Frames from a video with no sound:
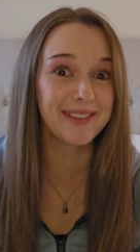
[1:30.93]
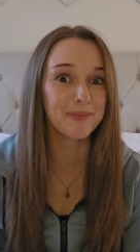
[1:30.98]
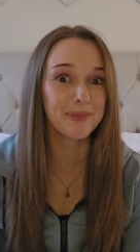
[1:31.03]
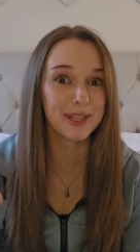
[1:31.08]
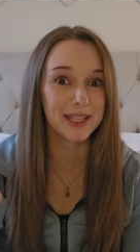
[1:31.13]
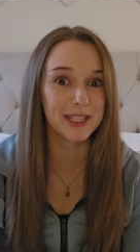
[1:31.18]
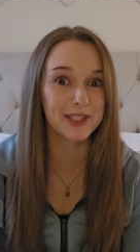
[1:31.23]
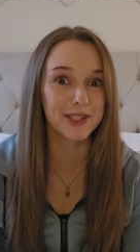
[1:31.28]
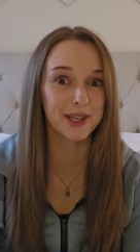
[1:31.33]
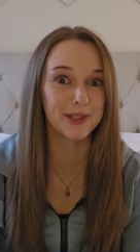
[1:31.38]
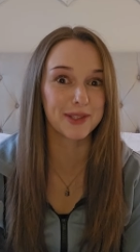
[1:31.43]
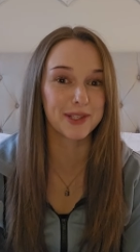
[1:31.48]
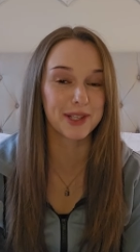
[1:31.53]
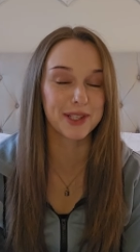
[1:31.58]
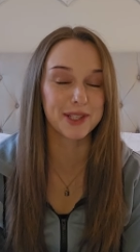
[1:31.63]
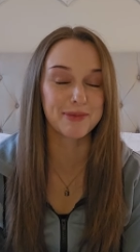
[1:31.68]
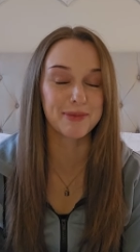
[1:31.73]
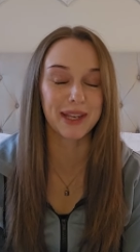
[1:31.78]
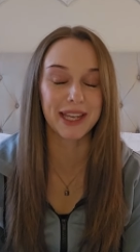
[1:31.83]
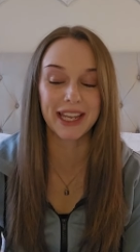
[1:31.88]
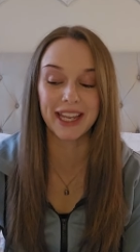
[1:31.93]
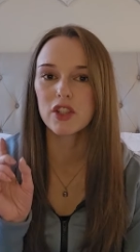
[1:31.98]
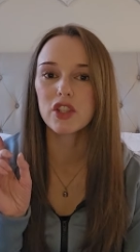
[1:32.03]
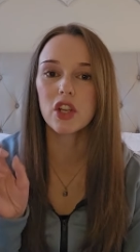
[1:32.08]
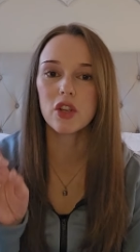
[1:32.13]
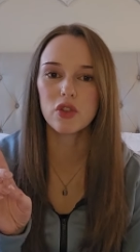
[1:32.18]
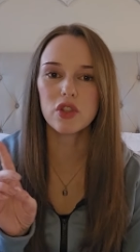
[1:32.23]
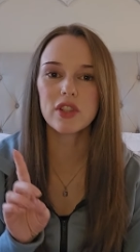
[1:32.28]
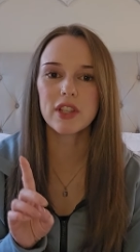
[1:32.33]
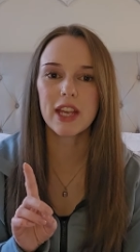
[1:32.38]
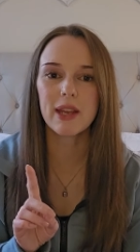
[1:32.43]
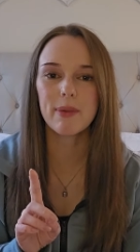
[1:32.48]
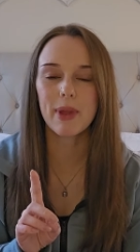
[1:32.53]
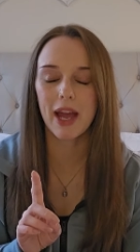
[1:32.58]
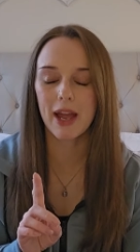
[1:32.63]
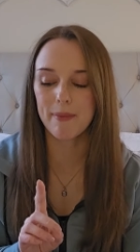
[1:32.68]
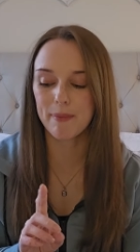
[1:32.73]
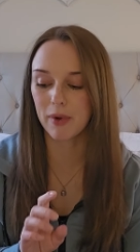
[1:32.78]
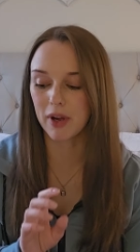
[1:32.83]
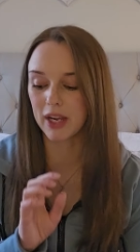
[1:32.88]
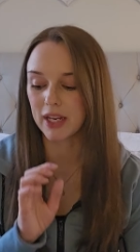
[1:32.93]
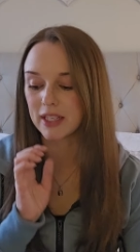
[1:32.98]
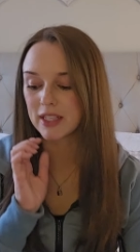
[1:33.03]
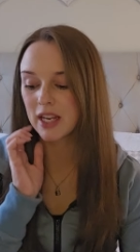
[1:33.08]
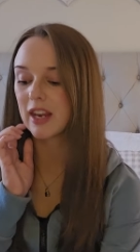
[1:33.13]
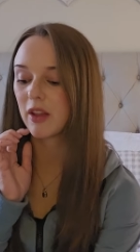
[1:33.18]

Please don't judge me. So just keep that in mind.